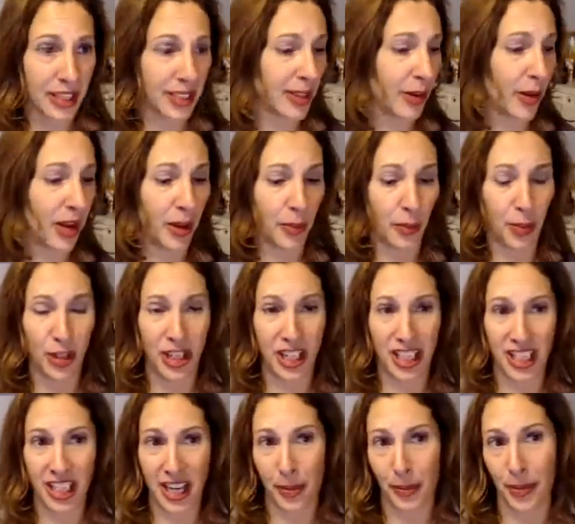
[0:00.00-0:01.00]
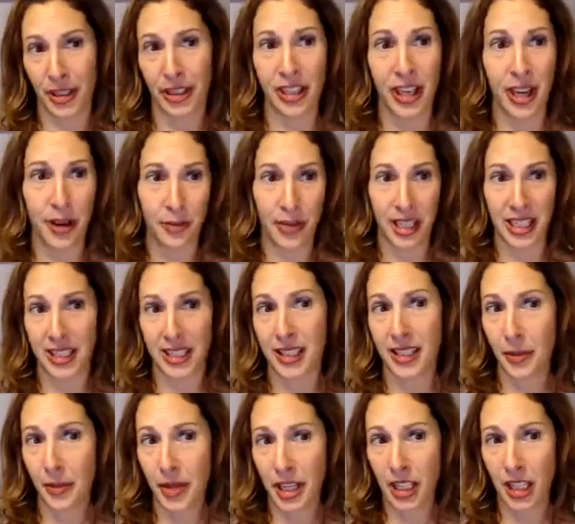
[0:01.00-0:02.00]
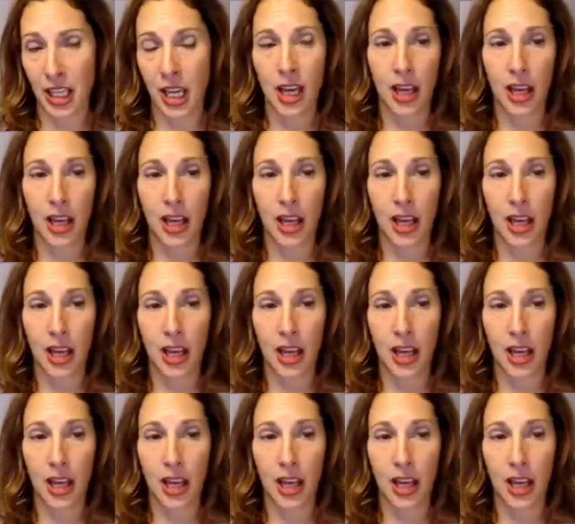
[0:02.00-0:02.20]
so I'll put it topically on my stomach.